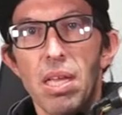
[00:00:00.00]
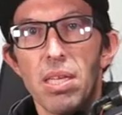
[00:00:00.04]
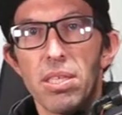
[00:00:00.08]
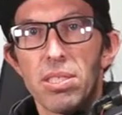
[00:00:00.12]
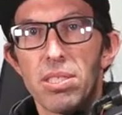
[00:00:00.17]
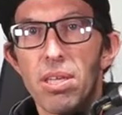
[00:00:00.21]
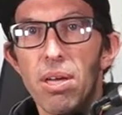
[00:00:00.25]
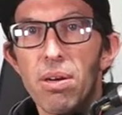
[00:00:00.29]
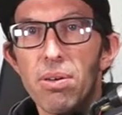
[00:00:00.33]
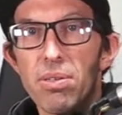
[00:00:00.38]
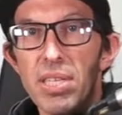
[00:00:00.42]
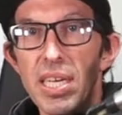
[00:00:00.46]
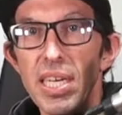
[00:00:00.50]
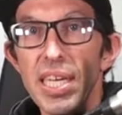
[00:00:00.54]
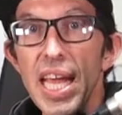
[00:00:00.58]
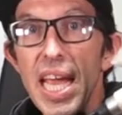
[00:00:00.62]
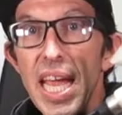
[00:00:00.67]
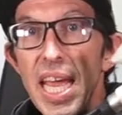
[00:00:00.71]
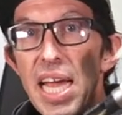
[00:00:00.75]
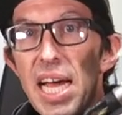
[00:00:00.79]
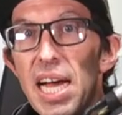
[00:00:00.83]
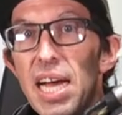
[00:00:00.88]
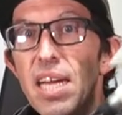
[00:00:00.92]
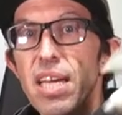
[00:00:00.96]
So
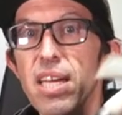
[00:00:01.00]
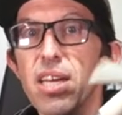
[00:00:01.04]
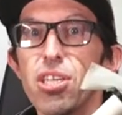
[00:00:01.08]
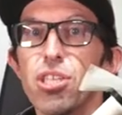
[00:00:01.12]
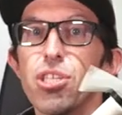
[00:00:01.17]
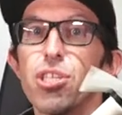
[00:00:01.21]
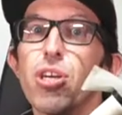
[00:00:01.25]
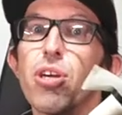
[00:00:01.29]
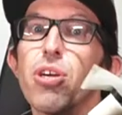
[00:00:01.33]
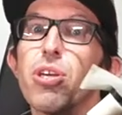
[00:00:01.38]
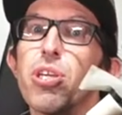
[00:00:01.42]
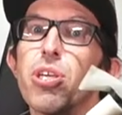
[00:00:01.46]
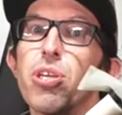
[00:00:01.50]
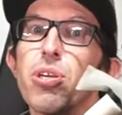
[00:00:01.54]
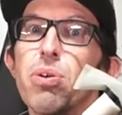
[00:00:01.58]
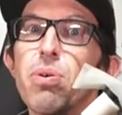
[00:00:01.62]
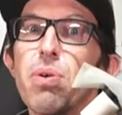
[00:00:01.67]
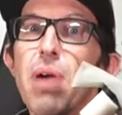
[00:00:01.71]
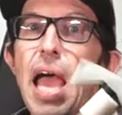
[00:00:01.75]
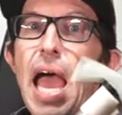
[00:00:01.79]
today I'm gonna show you